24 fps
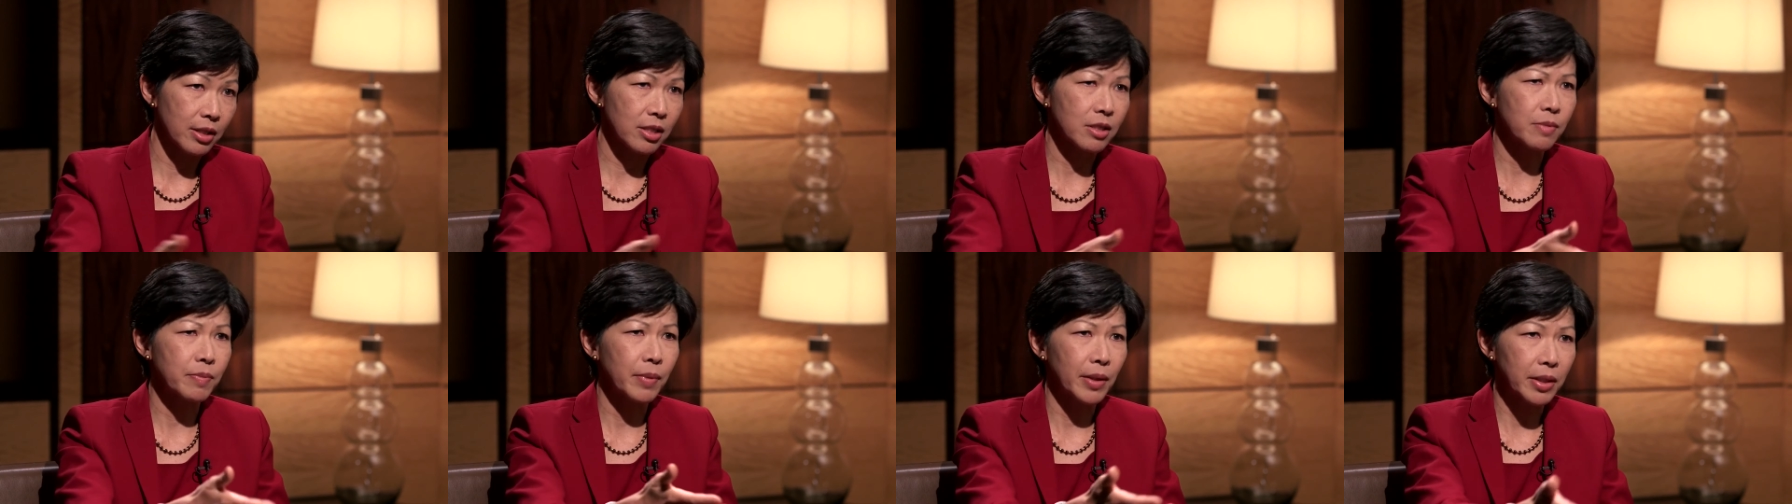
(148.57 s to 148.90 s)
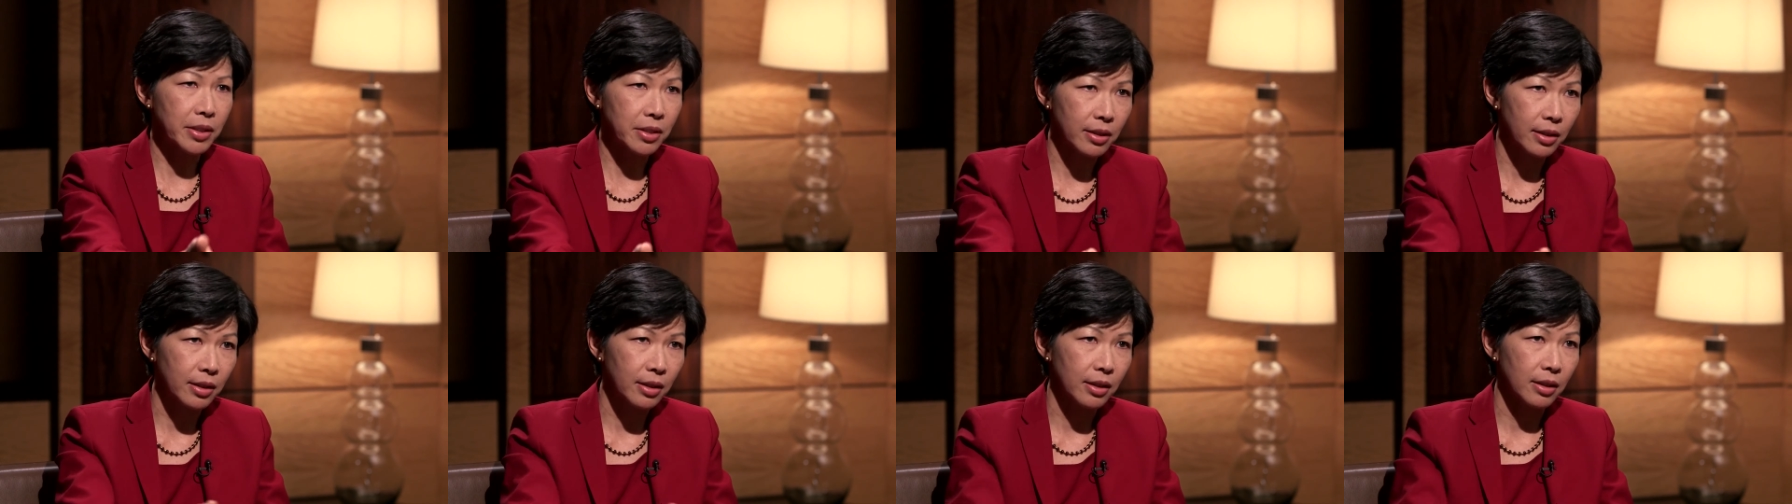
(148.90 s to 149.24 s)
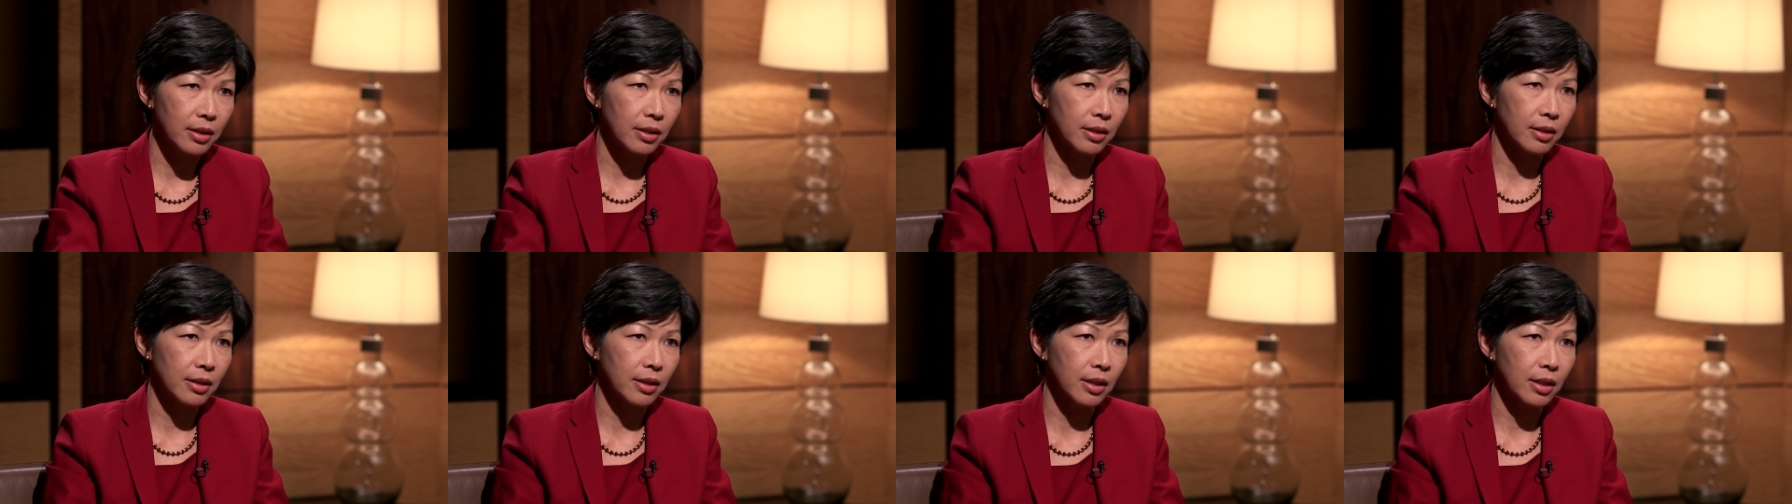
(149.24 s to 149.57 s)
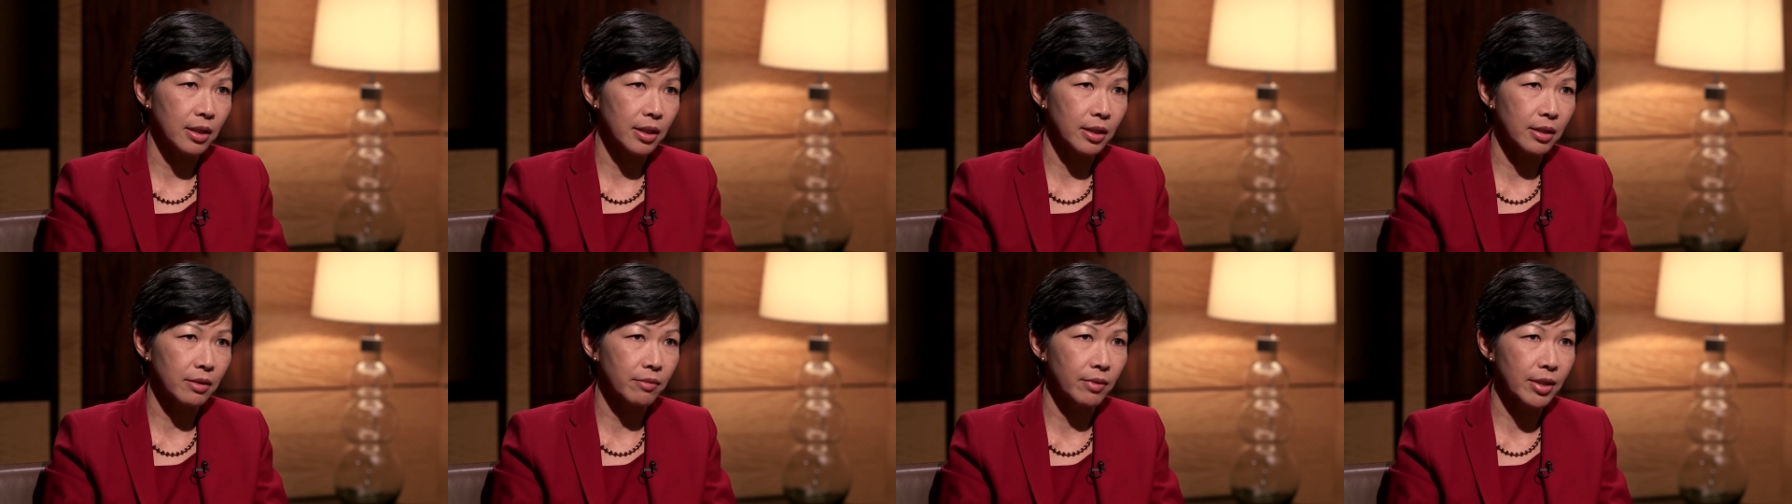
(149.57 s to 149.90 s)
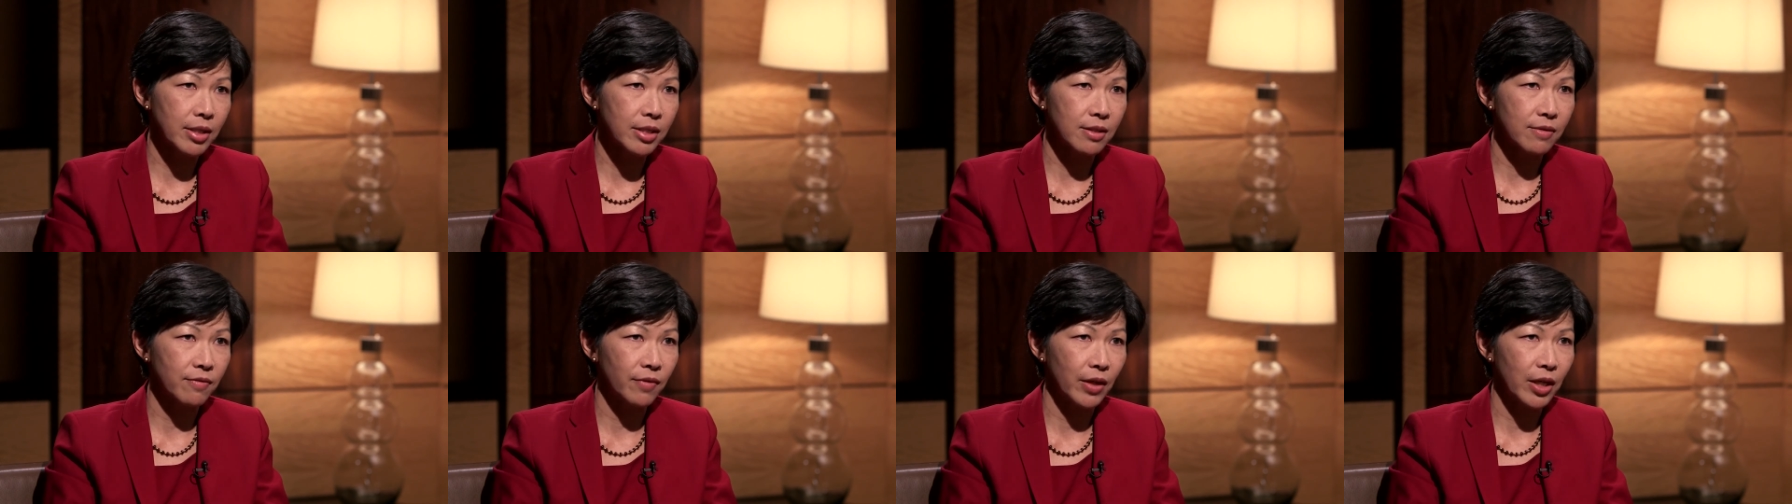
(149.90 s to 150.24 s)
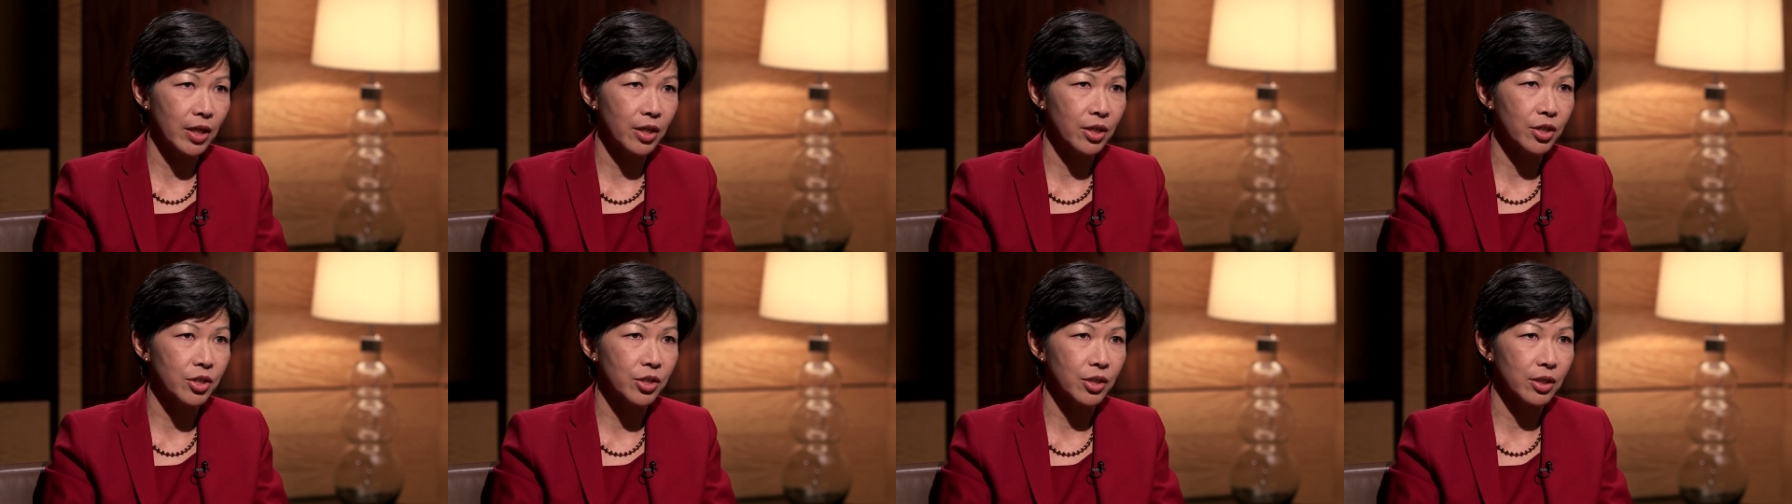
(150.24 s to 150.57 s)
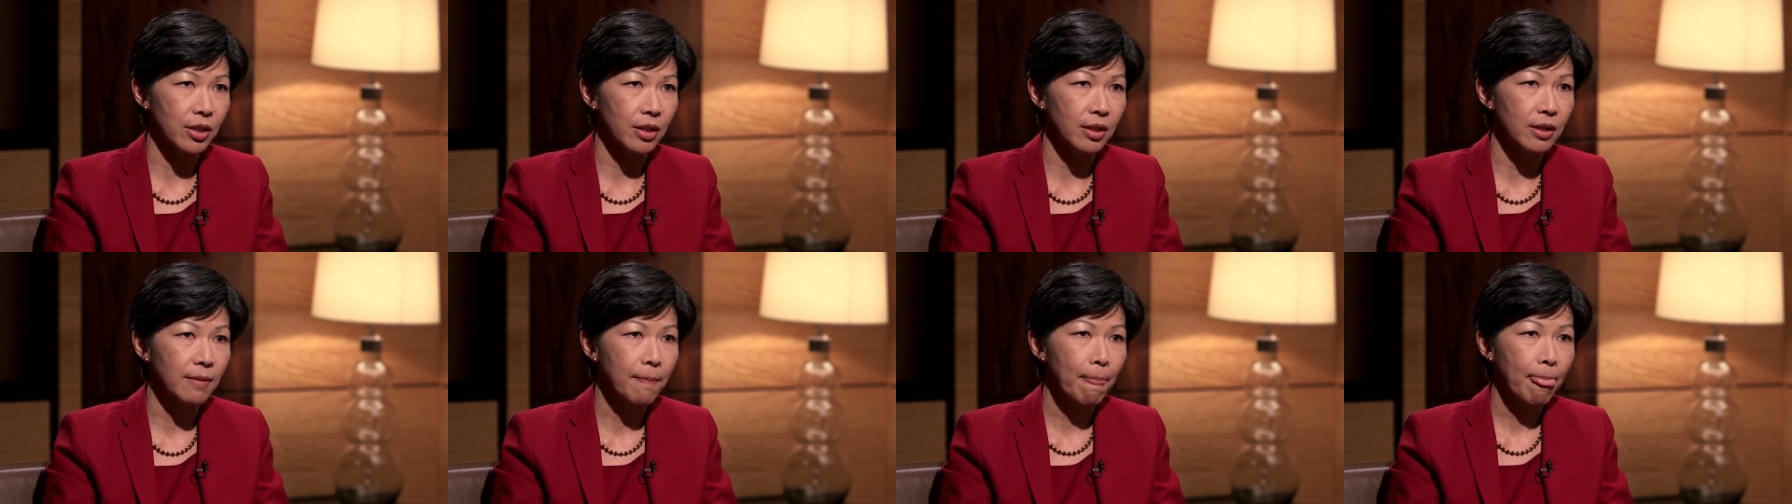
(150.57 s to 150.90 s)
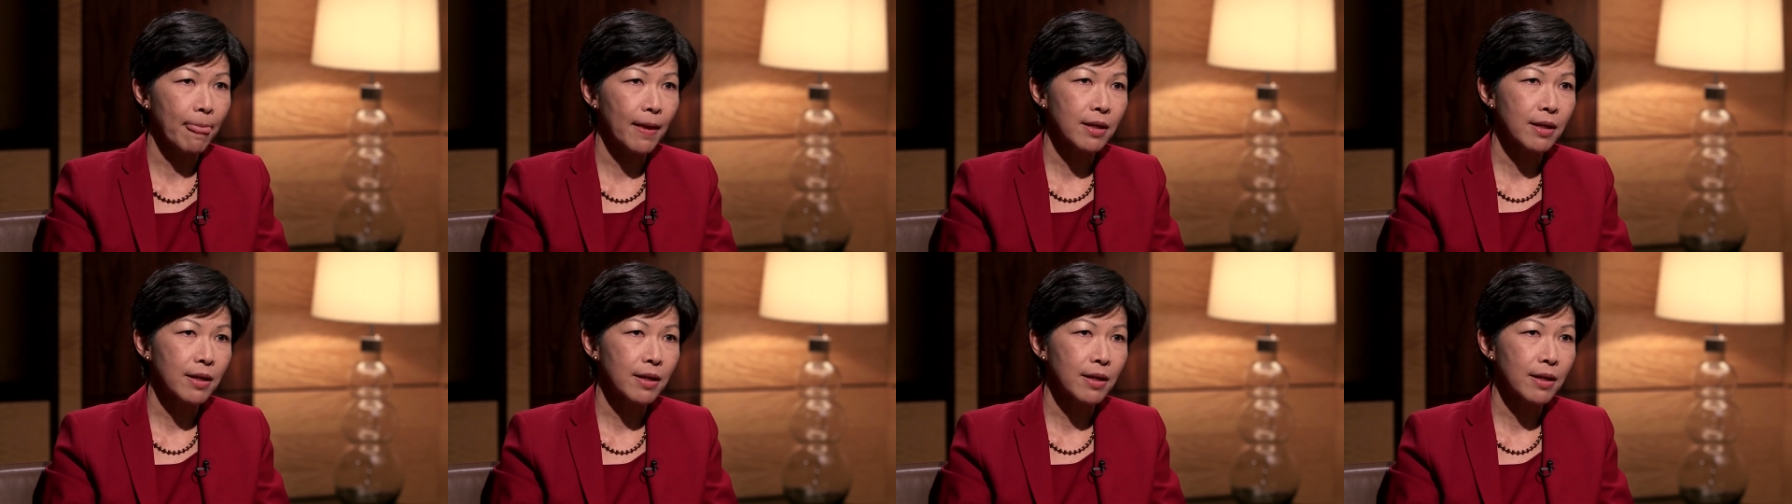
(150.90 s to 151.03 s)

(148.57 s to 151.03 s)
especially in uh, the rest of Asia.